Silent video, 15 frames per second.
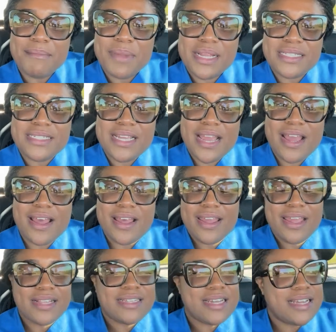But yeah,
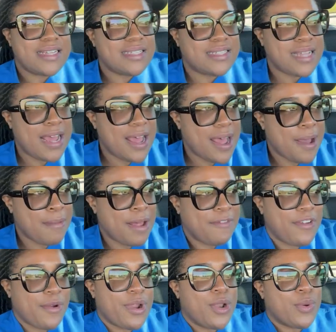it is a
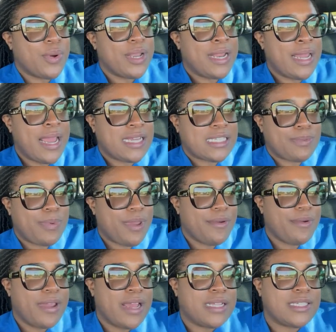very lonely
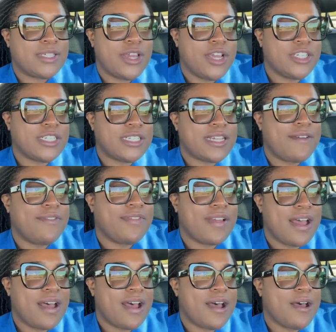experience. So you just have
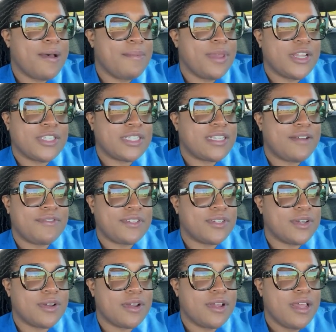
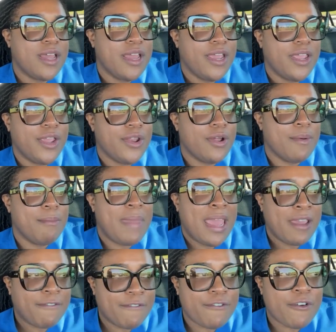to, you know,
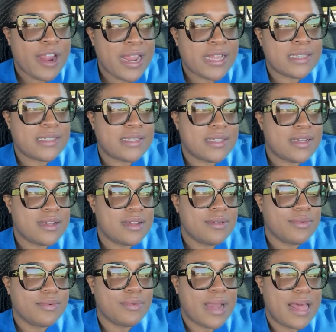make friends
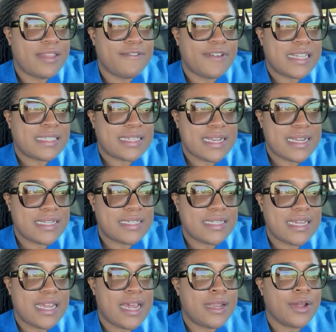at the
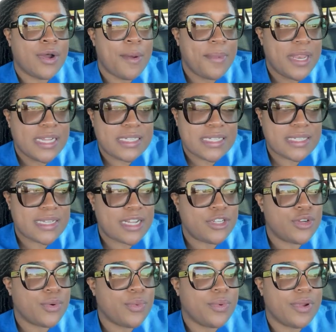facility and the communities that
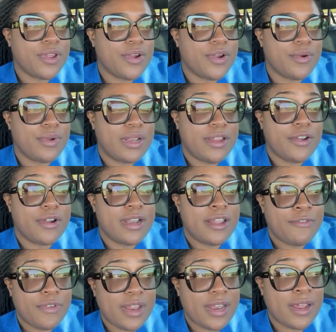you're
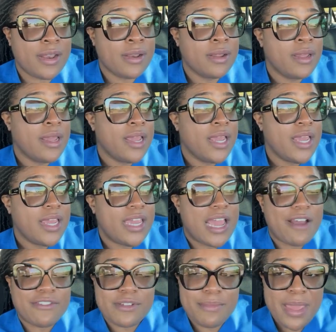living in. You have to